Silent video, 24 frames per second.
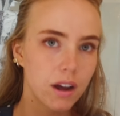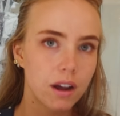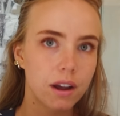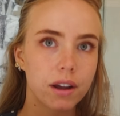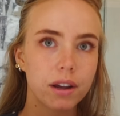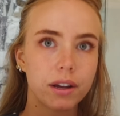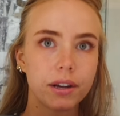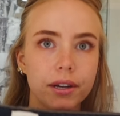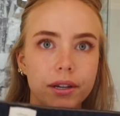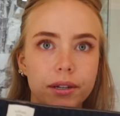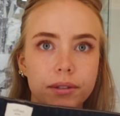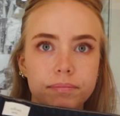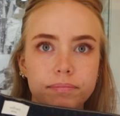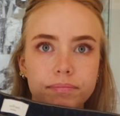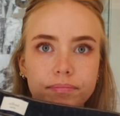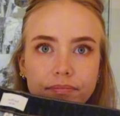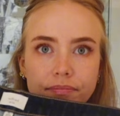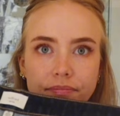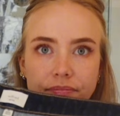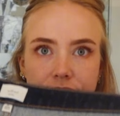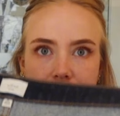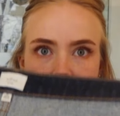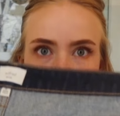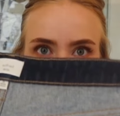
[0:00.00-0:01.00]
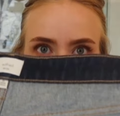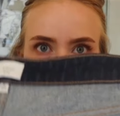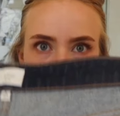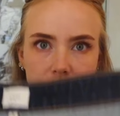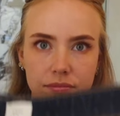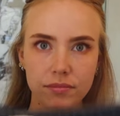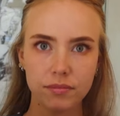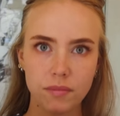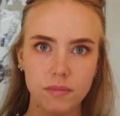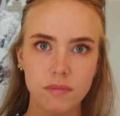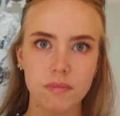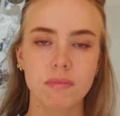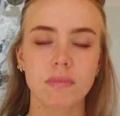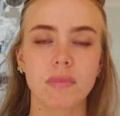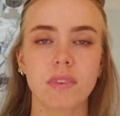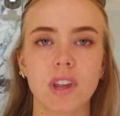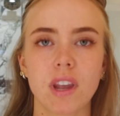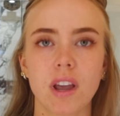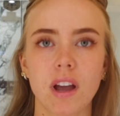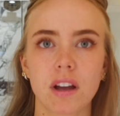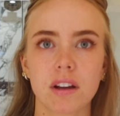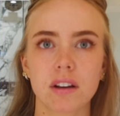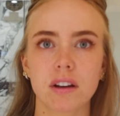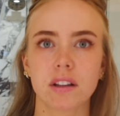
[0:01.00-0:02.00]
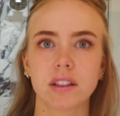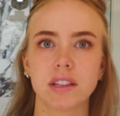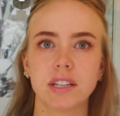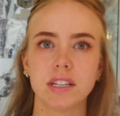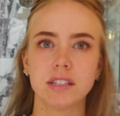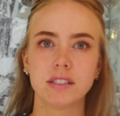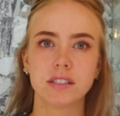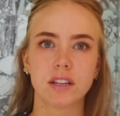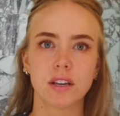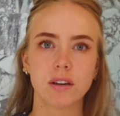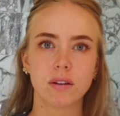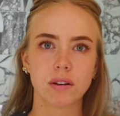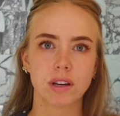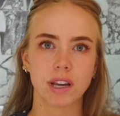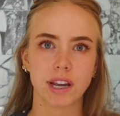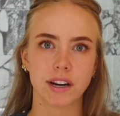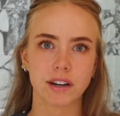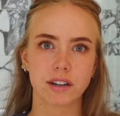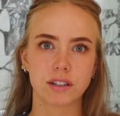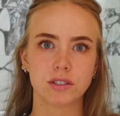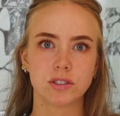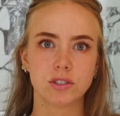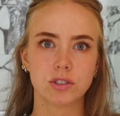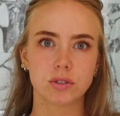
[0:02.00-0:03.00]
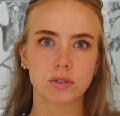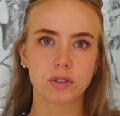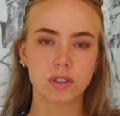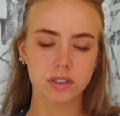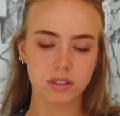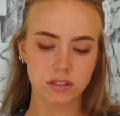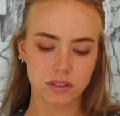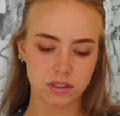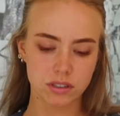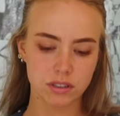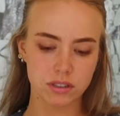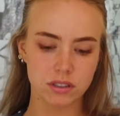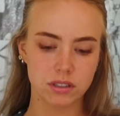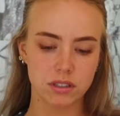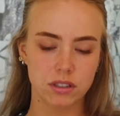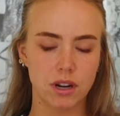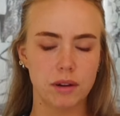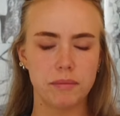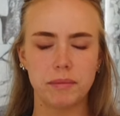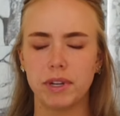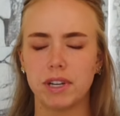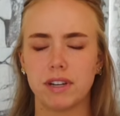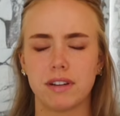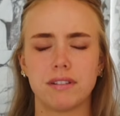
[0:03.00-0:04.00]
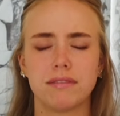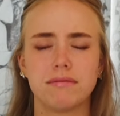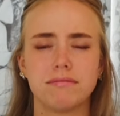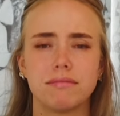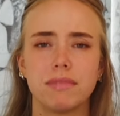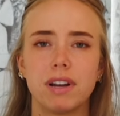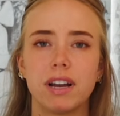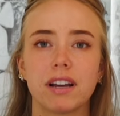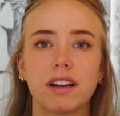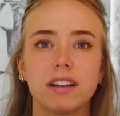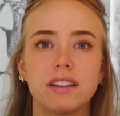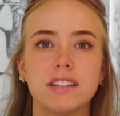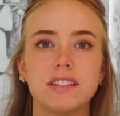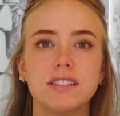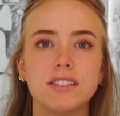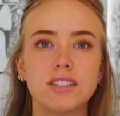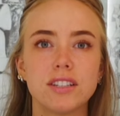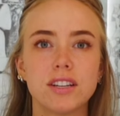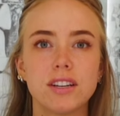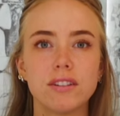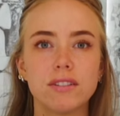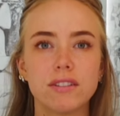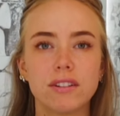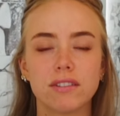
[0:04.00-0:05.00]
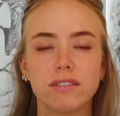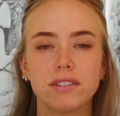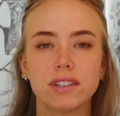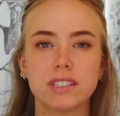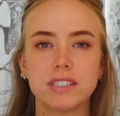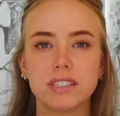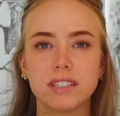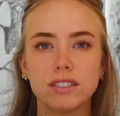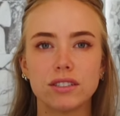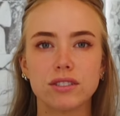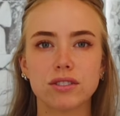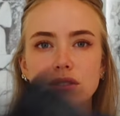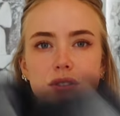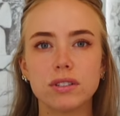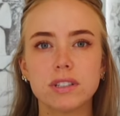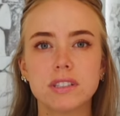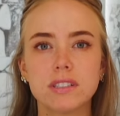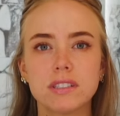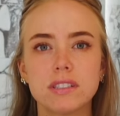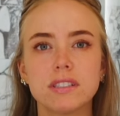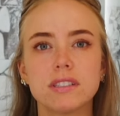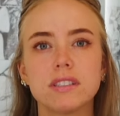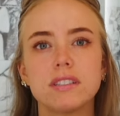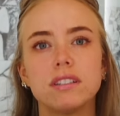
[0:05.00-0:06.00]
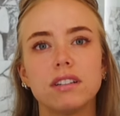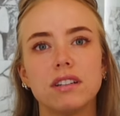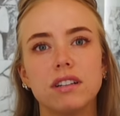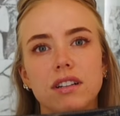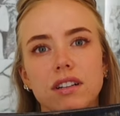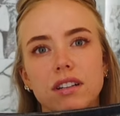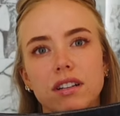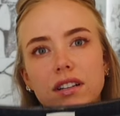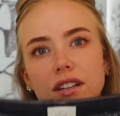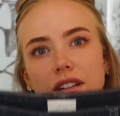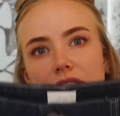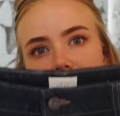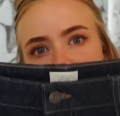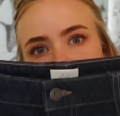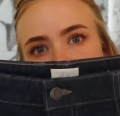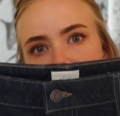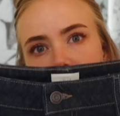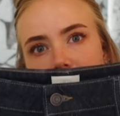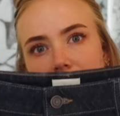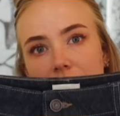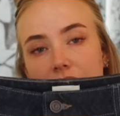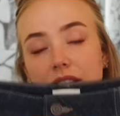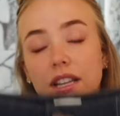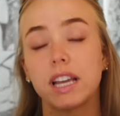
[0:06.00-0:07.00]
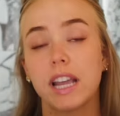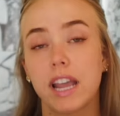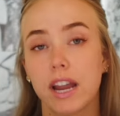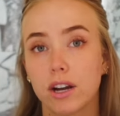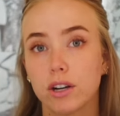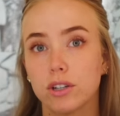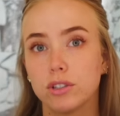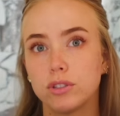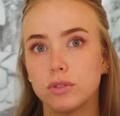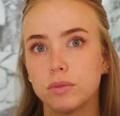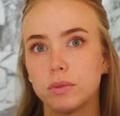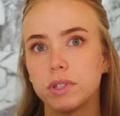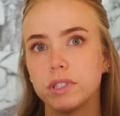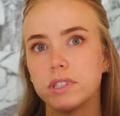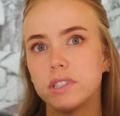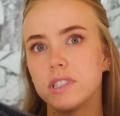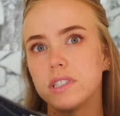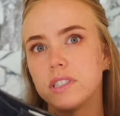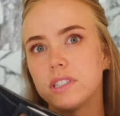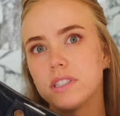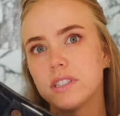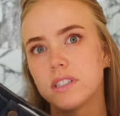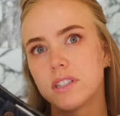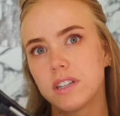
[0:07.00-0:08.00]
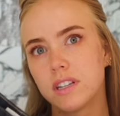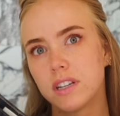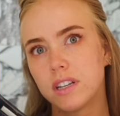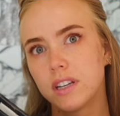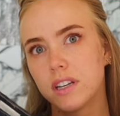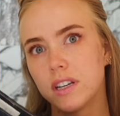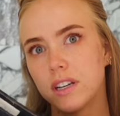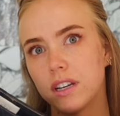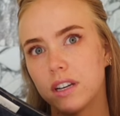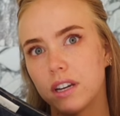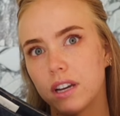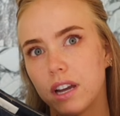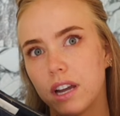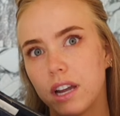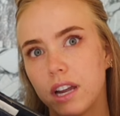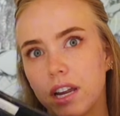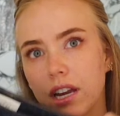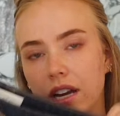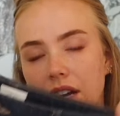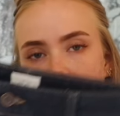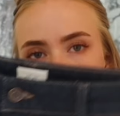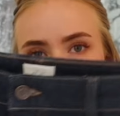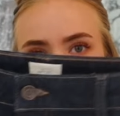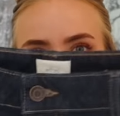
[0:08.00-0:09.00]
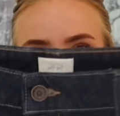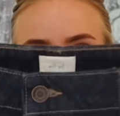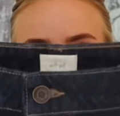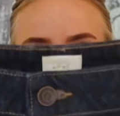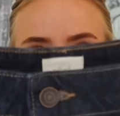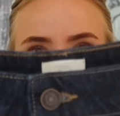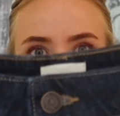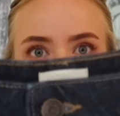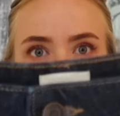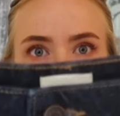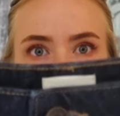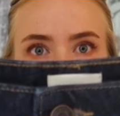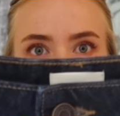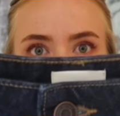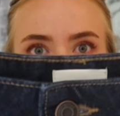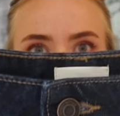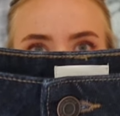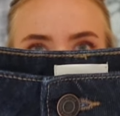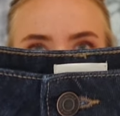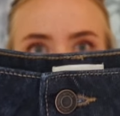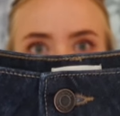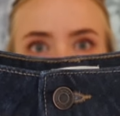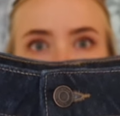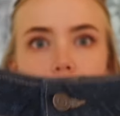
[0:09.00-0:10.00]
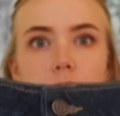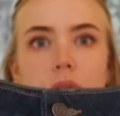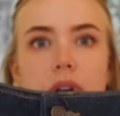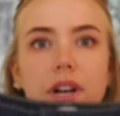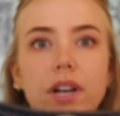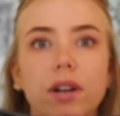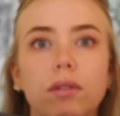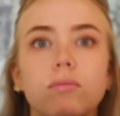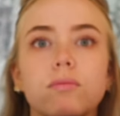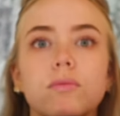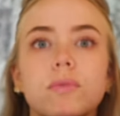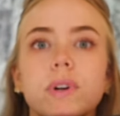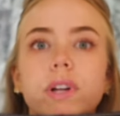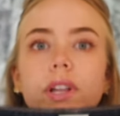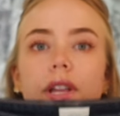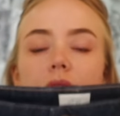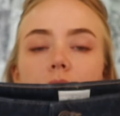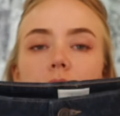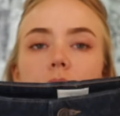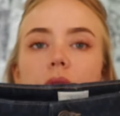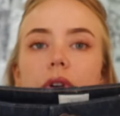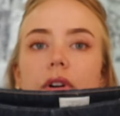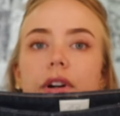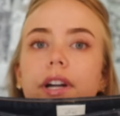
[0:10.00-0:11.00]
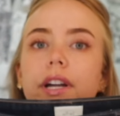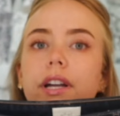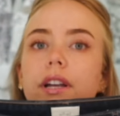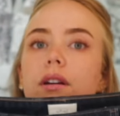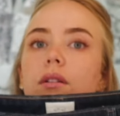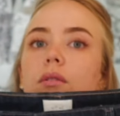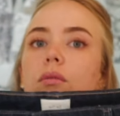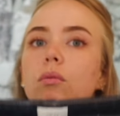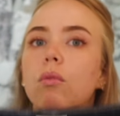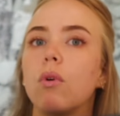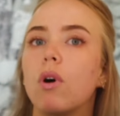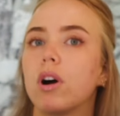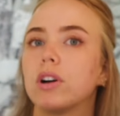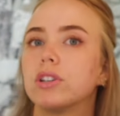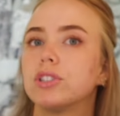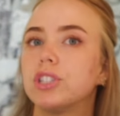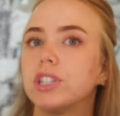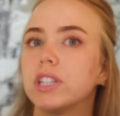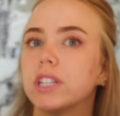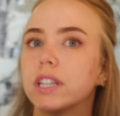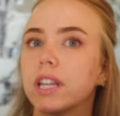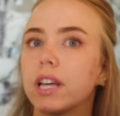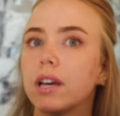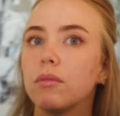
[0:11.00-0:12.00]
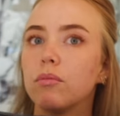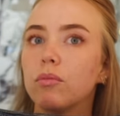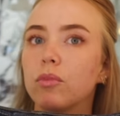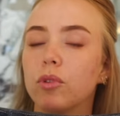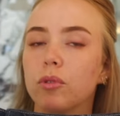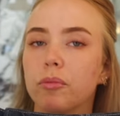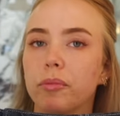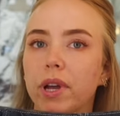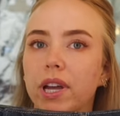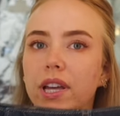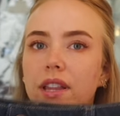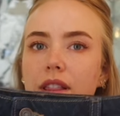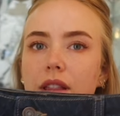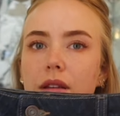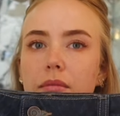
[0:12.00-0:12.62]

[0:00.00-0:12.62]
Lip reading: I got these cute carriage shorts. I got these cute Aritzia shorts, the carriage ones, and they're adorable, and I'm really worried washing them will make